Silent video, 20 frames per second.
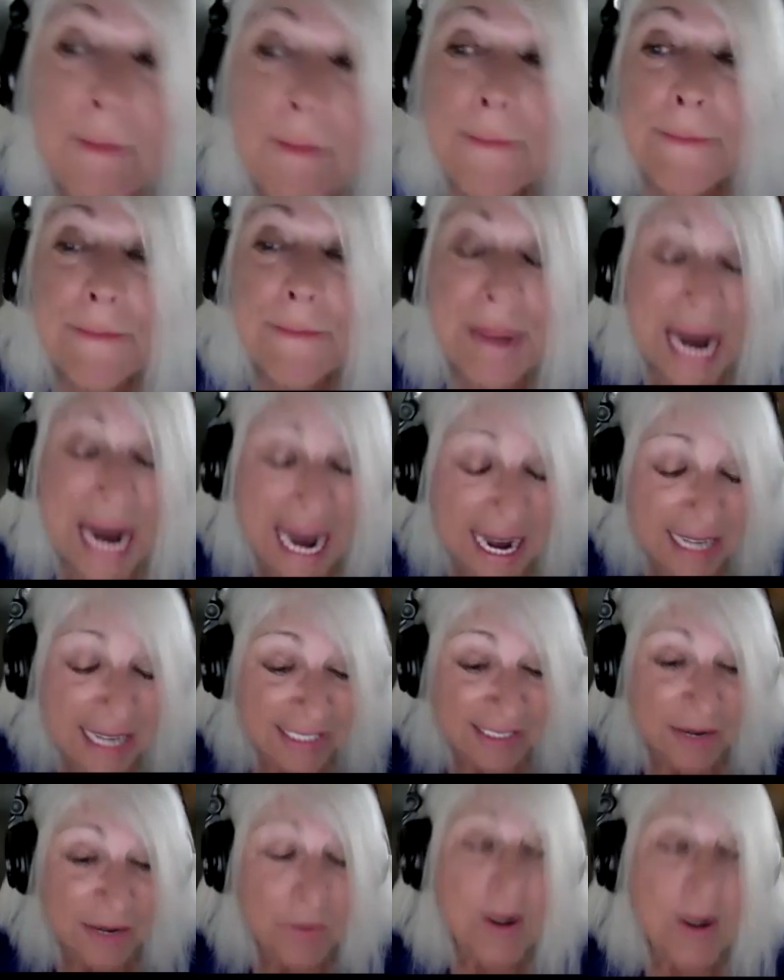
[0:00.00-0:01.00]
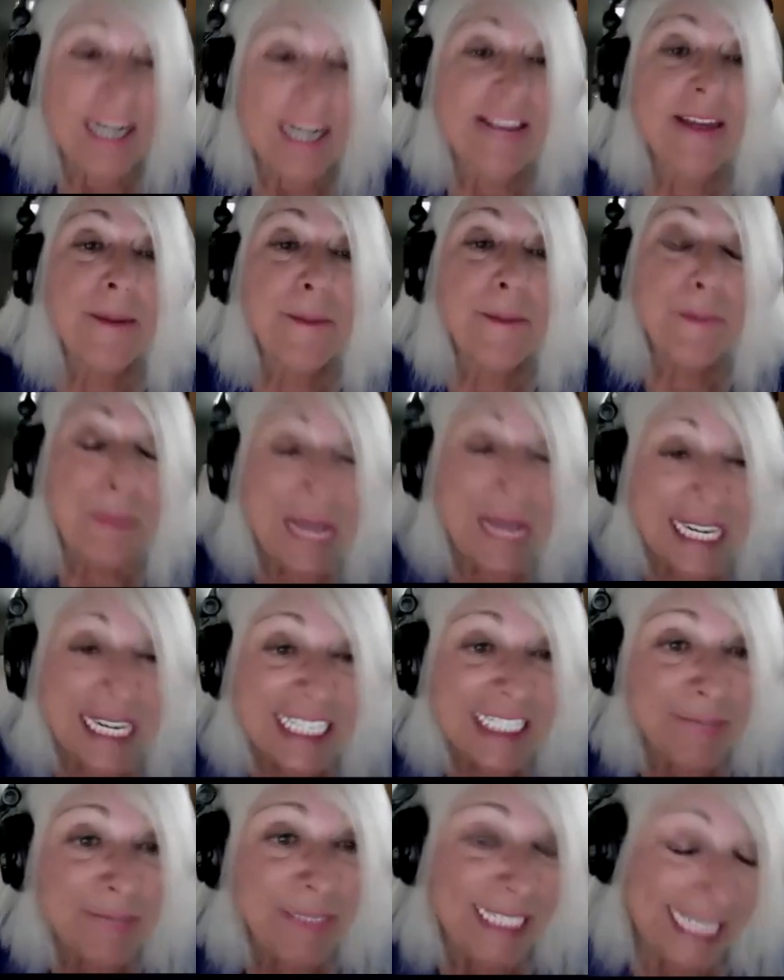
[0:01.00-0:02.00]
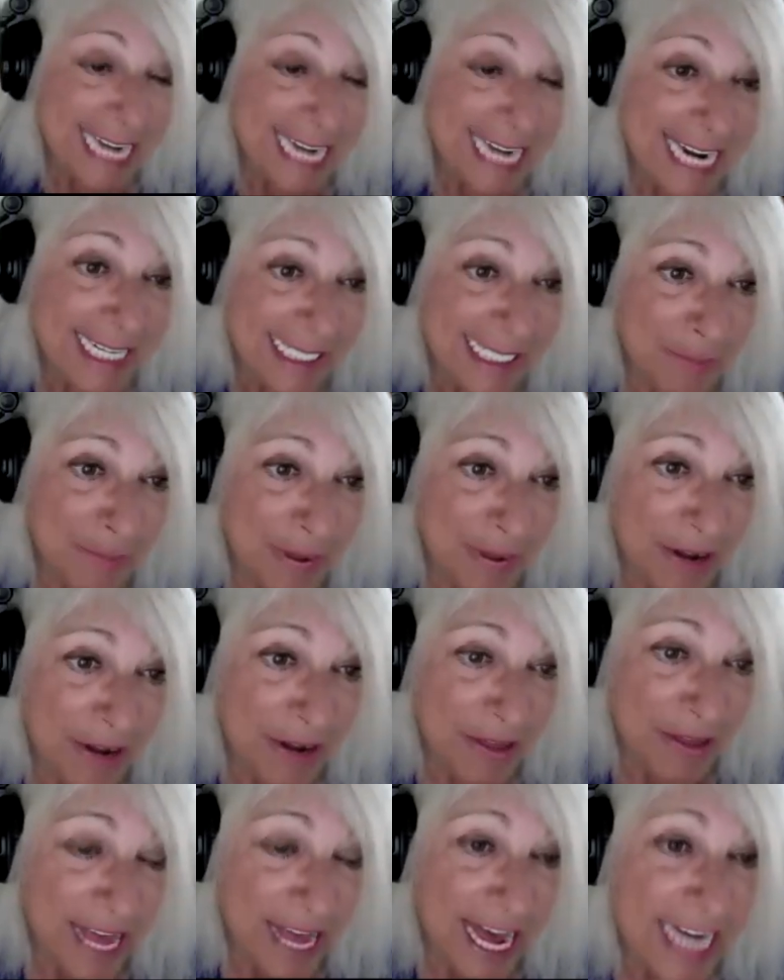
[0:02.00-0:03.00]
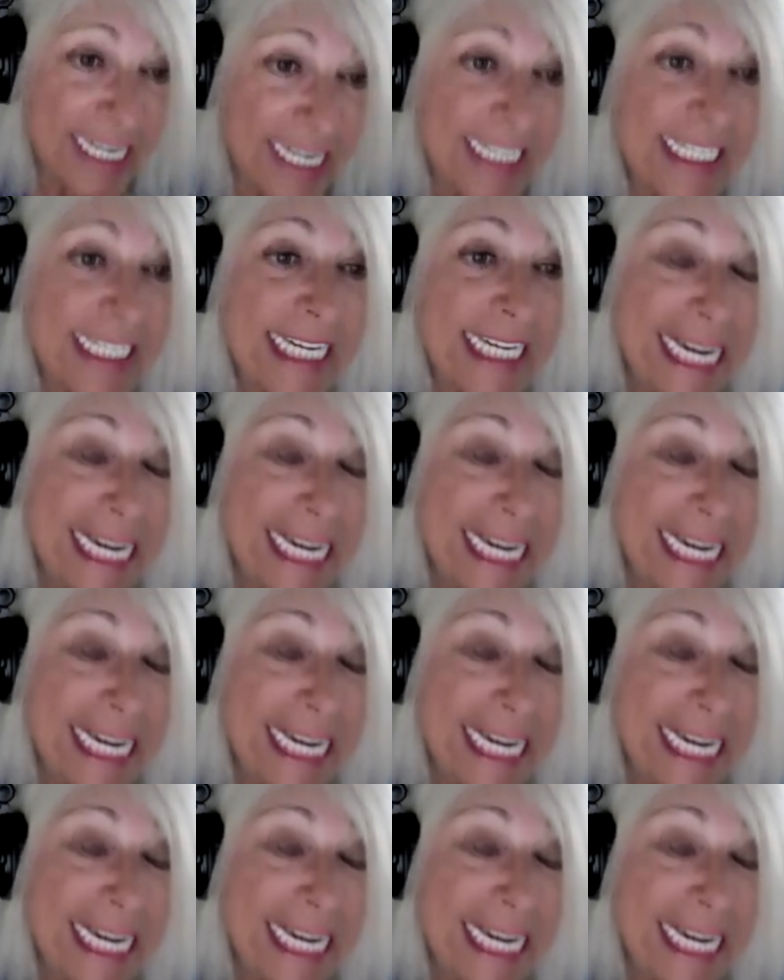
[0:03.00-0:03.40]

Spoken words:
But one of the biggest mistakes about that is,